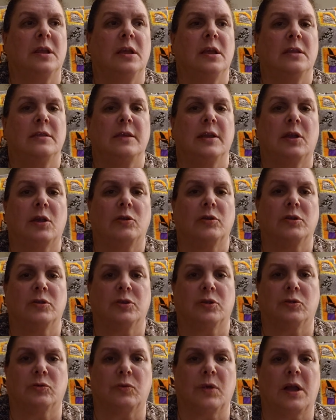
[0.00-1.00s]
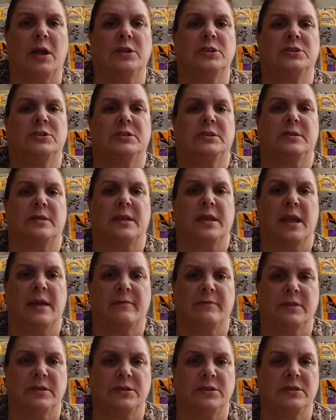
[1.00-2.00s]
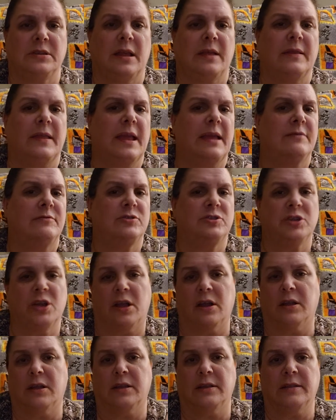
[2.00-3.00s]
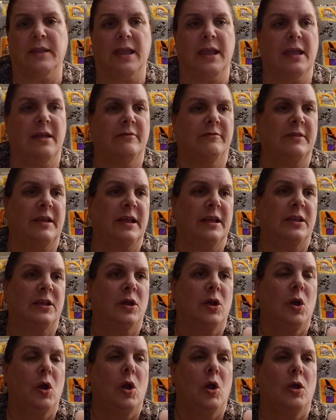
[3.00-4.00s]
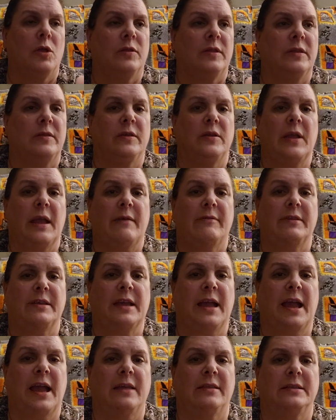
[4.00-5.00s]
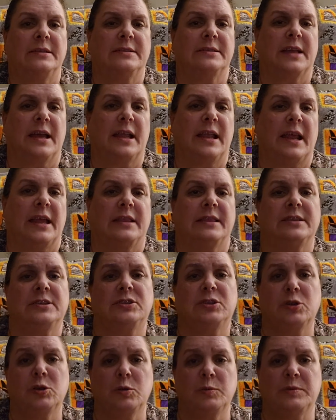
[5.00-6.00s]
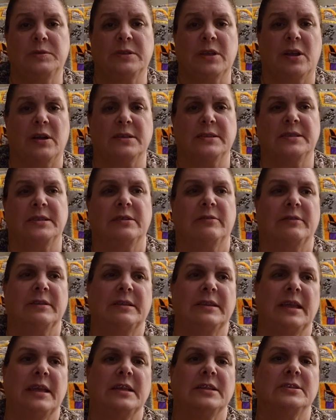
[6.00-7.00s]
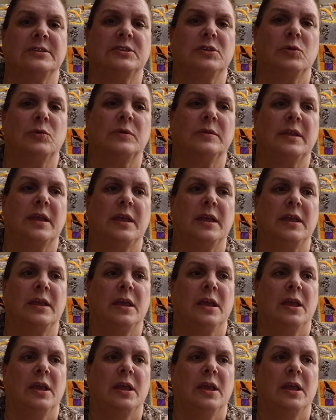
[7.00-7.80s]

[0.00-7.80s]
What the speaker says: they go to the garages and they have junk, and they have then they have the guy that's got like the tube socks and everything. And so I